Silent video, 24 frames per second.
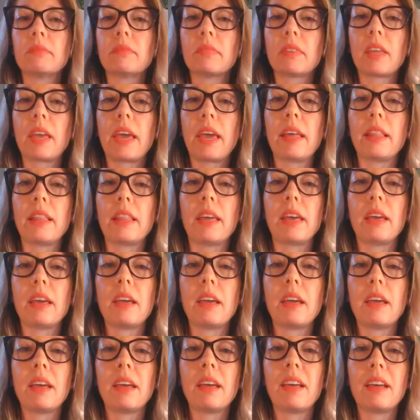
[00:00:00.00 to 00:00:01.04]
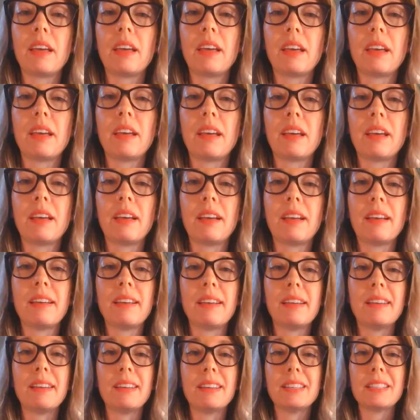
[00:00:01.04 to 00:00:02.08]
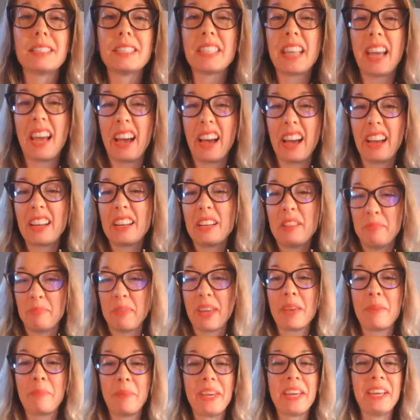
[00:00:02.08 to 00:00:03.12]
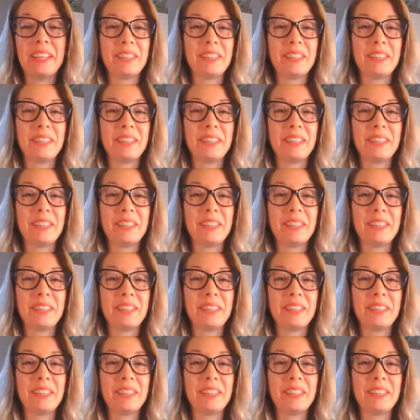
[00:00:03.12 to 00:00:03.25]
Kaylee. Sad, maybe a